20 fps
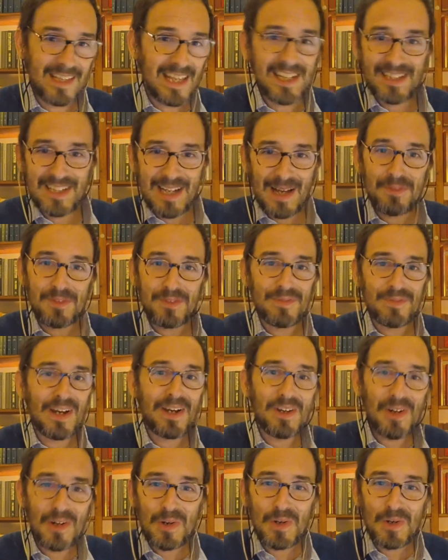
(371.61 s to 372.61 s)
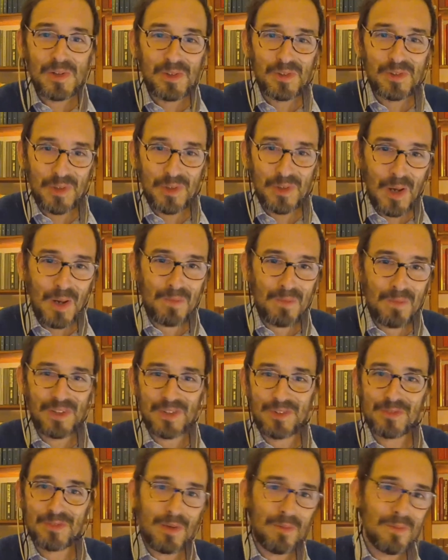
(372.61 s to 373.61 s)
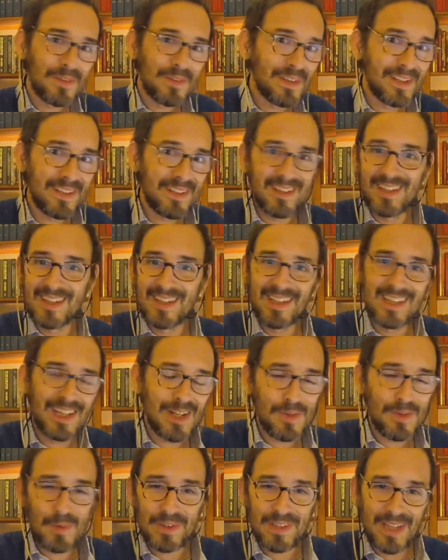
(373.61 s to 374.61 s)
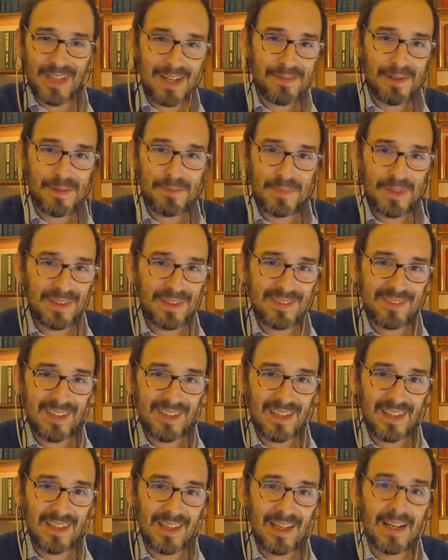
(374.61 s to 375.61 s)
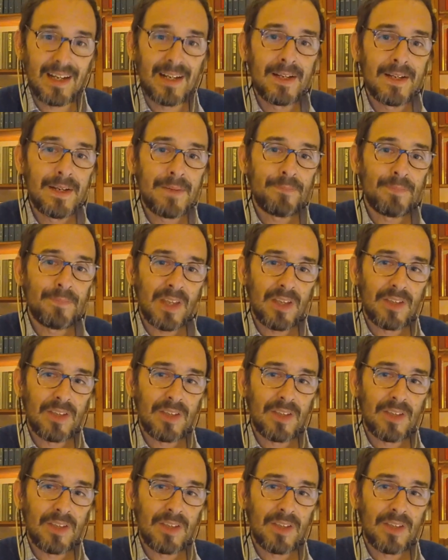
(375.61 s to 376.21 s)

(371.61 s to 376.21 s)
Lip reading: And then comes a very old term, and it's from the year whatever BC. Yeah.